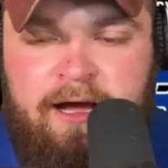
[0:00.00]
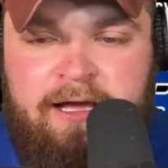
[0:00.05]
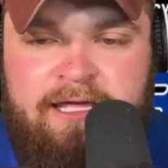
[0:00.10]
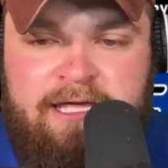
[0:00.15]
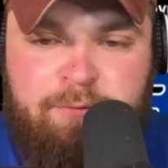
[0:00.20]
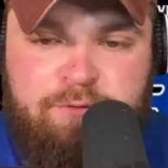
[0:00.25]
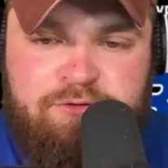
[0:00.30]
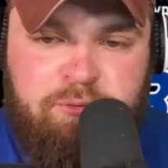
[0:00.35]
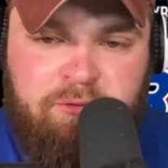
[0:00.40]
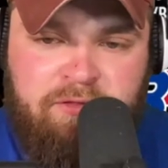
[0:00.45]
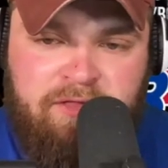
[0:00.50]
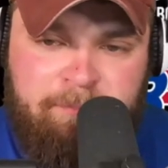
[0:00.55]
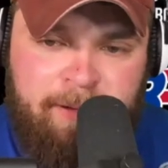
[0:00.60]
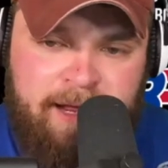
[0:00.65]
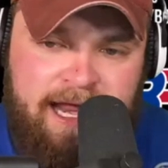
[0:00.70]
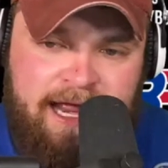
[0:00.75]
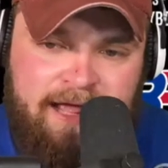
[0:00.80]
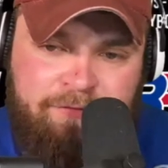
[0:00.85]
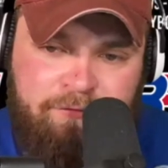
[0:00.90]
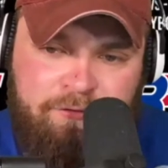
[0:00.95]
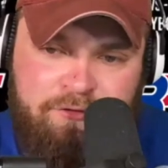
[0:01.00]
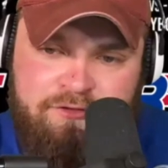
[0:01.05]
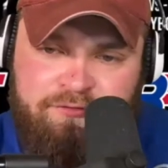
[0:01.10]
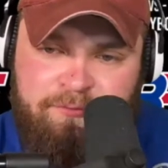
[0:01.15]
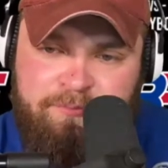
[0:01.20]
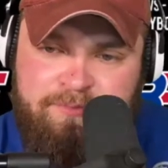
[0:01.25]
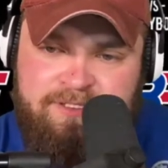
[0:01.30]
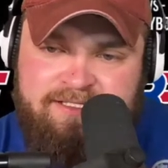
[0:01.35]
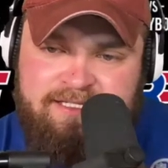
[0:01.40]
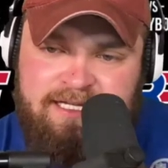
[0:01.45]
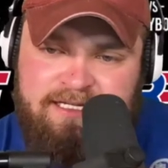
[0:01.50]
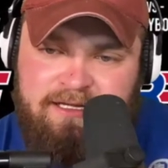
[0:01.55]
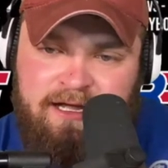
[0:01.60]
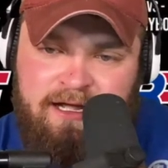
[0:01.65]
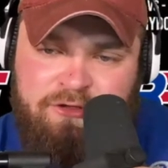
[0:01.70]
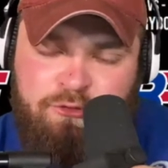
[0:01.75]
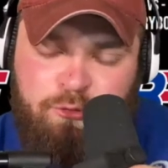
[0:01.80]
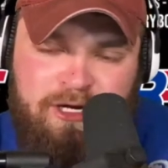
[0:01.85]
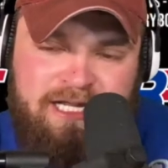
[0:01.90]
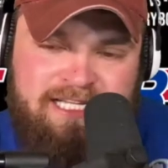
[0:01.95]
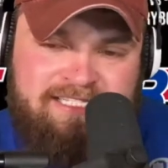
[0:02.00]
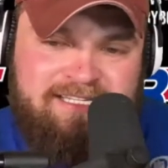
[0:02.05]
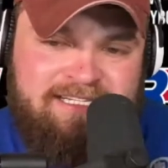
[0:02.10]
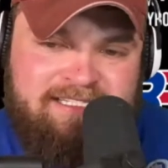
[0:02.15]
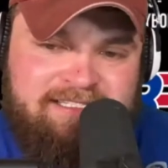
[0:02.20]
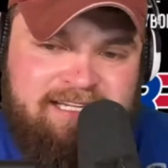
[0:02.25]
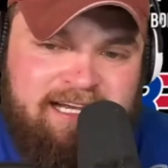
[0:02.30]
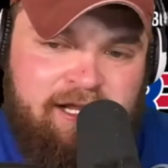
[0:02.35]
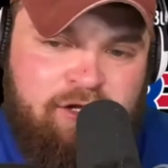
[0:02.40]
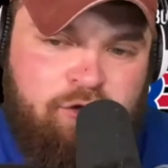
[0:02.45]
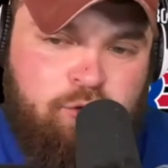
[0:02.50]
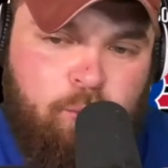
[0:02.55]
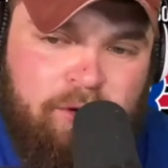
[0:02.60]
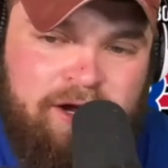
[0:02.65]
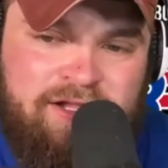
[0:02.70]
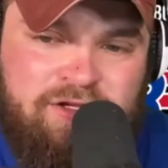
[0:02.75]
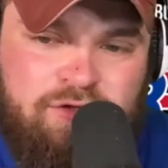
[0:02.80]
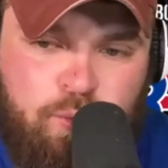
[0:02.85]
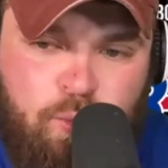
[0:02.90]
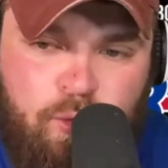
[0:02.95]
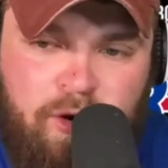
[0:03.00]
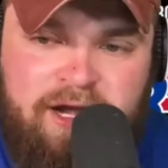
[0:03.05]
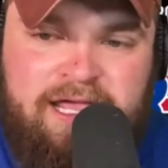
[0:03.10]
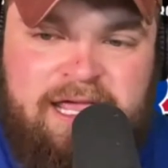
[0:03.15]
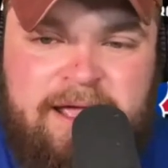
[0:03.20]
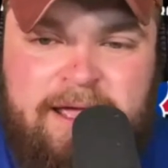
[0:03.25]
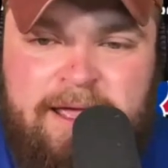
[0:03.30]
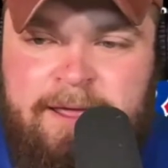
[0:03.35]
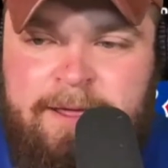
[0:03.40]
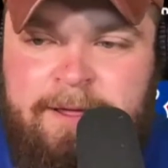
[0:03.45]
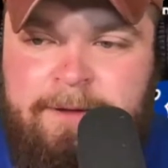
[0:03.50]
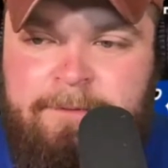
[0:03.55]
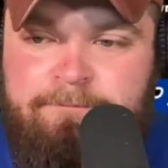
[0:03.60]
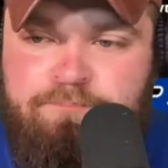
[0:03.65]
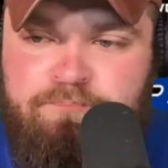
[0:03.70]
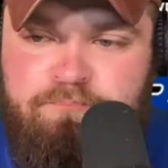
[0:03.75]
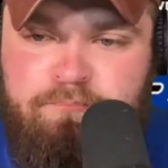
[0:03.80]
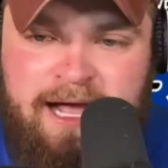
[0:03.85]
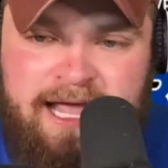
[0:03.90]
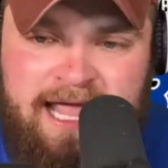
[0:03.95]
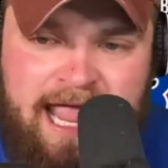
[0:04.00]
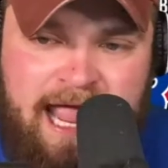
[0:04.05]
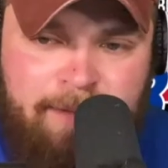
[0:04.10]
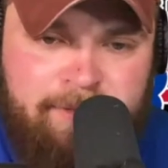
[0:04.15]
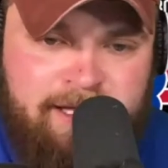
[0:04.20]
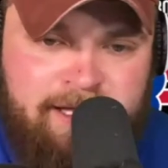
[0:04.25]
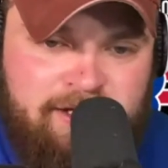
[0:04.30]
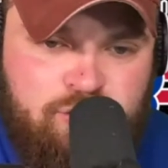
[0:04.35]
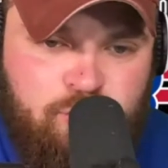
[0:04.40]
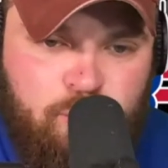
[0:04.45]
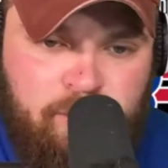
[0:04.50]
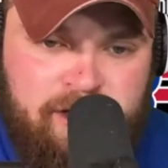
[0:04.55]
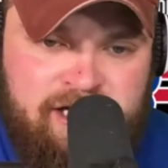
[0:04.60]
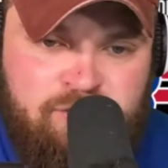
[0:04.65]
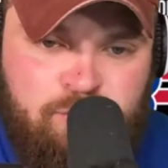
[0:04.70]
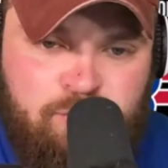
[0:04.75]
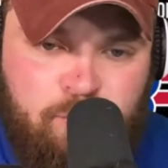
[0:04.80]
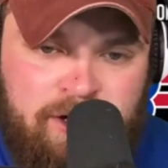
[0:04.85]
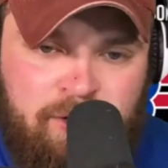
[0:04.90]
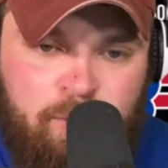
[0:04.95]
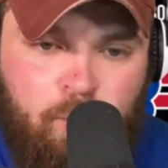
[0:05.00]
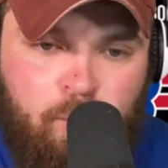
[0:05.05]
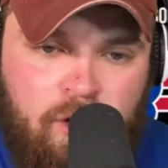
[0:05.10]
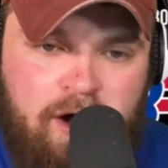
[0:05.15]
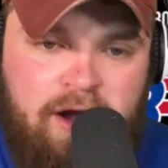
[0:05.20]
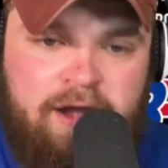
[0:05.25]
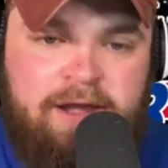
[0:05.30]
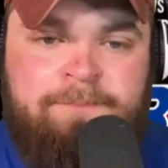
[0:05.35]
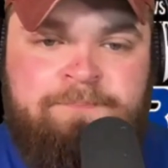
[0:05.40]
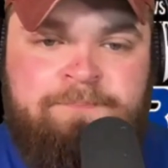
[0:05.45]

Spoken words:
He was with the Panthers from 2016 to 2020, Miami in 2021.